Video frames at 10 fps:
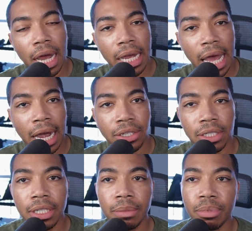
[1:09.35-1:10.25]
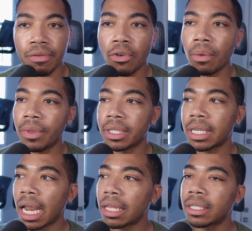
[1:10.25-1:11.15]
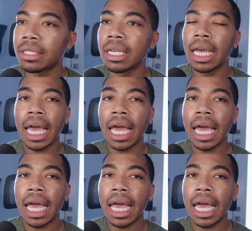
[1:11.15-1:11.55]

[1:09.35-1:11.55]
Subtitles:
I actually performed this analysis,